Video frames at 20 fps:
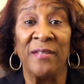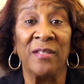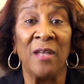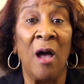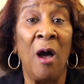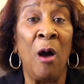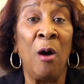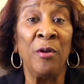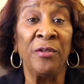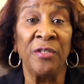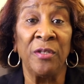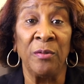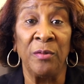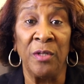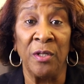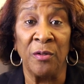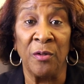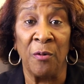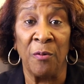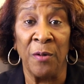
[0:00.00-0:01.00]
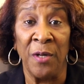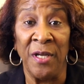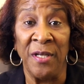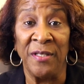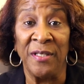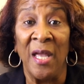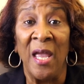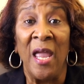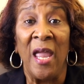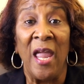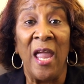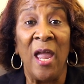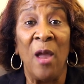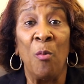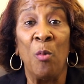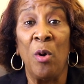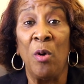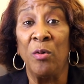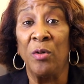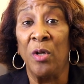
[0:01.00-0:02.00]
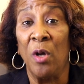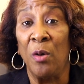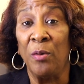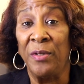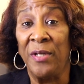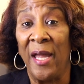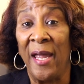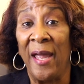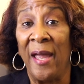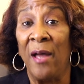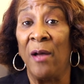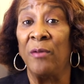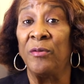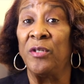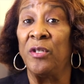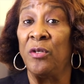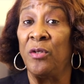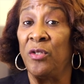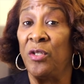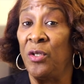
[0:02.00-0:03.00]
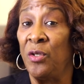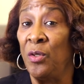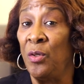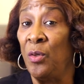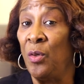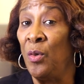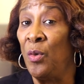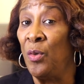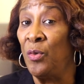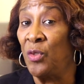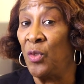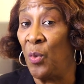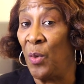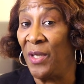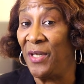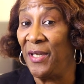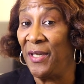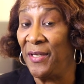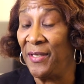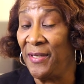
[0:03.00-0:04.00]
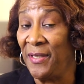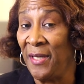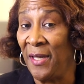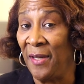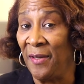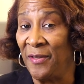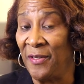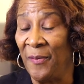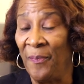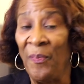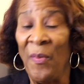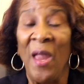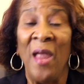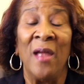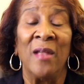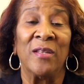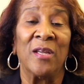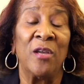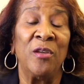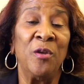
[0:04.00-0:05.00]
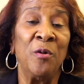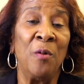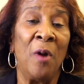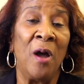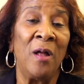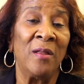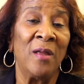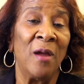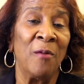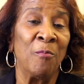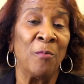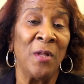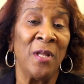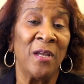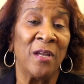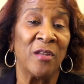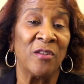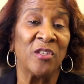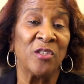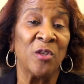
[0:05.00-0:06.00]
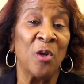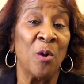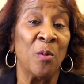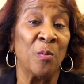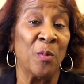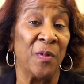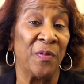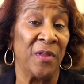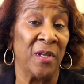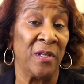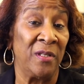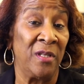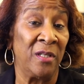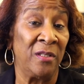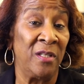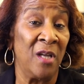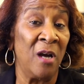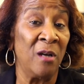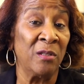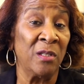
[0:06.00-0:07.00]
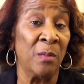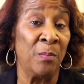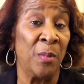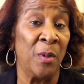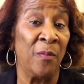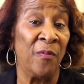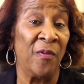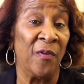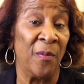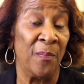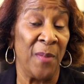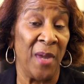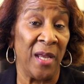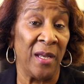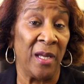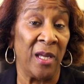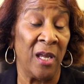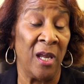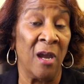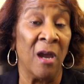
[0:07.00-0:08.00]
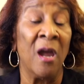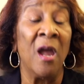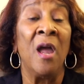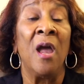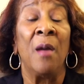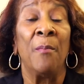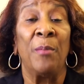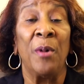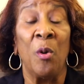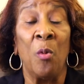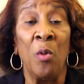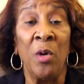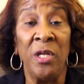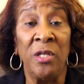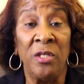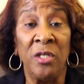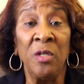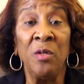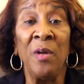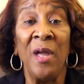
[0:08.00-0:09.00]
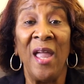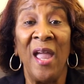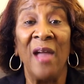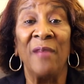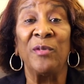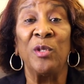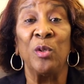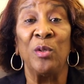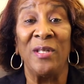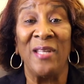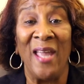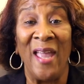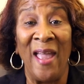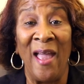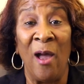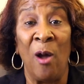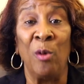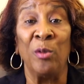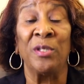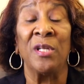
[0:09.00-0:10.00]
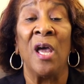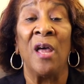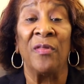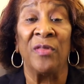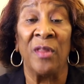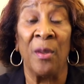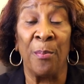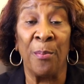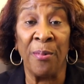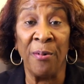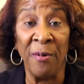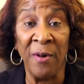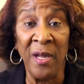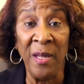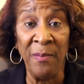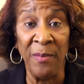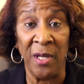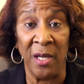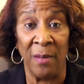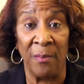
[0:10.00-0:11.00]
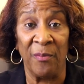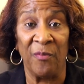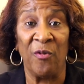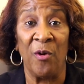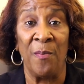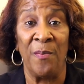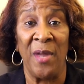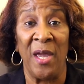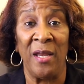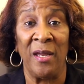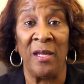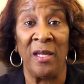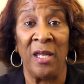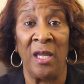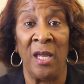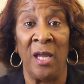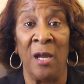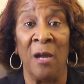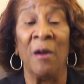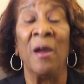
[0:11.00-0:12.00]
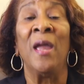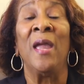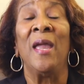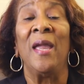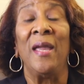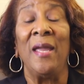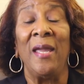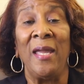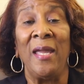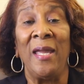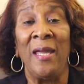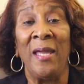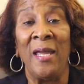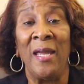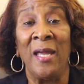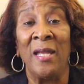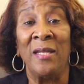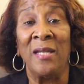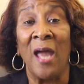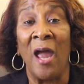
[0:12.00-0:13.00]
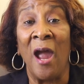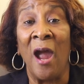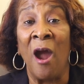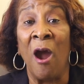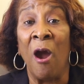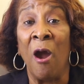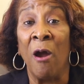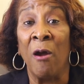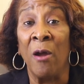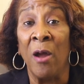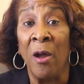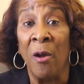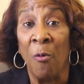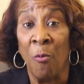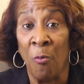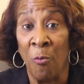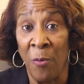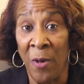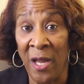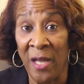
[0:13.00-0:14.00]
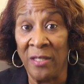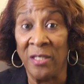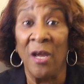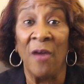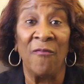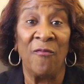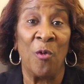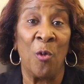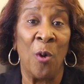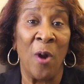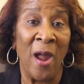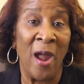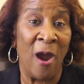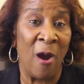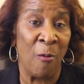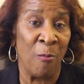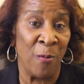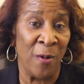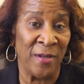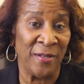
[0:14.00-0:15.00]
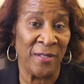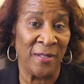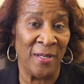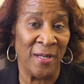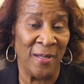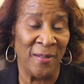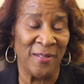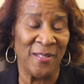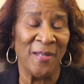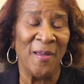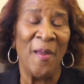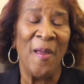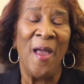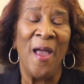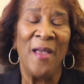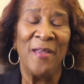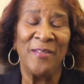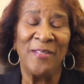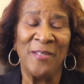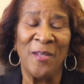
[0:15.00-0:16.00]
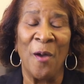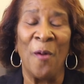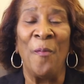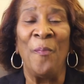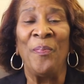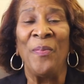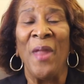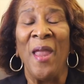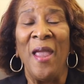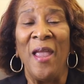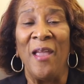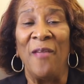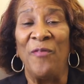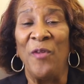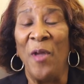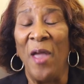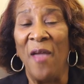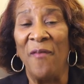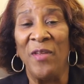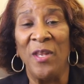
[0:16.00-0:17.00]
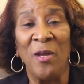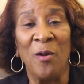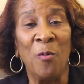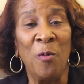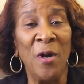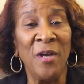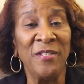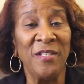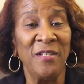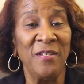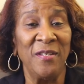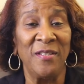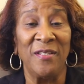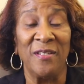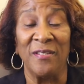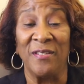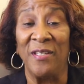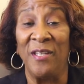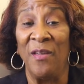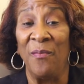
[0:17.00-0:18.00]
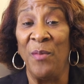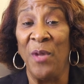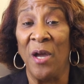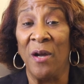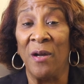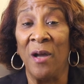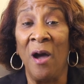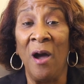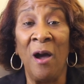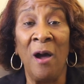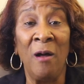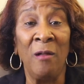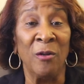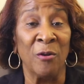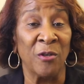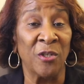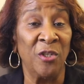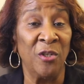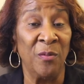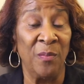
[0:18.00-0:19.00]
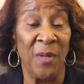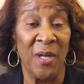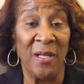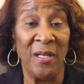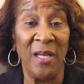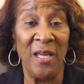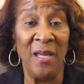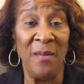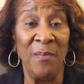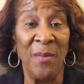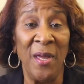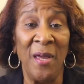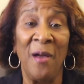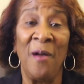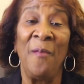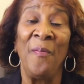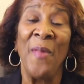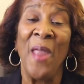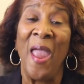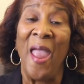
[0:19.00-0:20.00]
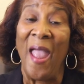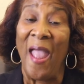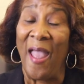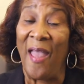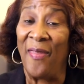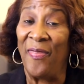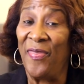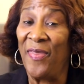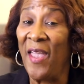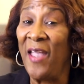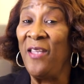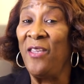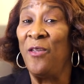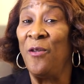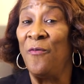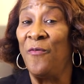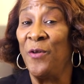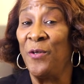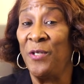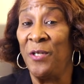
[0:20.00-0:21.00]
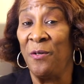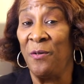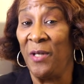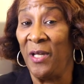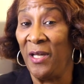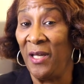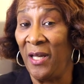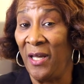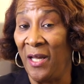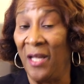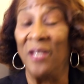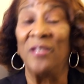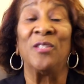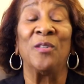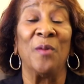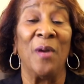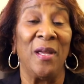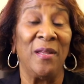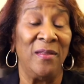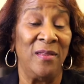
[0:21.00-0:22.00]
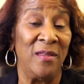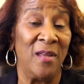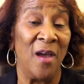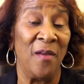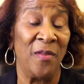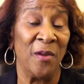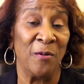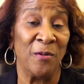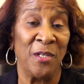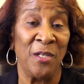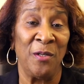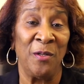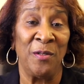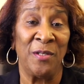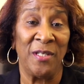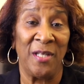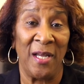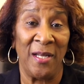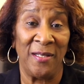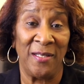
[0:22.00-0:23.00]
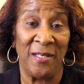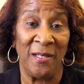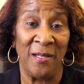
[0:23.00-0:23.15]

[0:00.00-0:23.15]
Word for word: has also decreased and will go down to 226. Now you all aren't really concerned with the deductible for Medicare, but we do have to count the premium for Medicare in our rent for our residents. So if you have any questions, just give me a call or shoot me an email. And thank you for tuning in to another Tuesday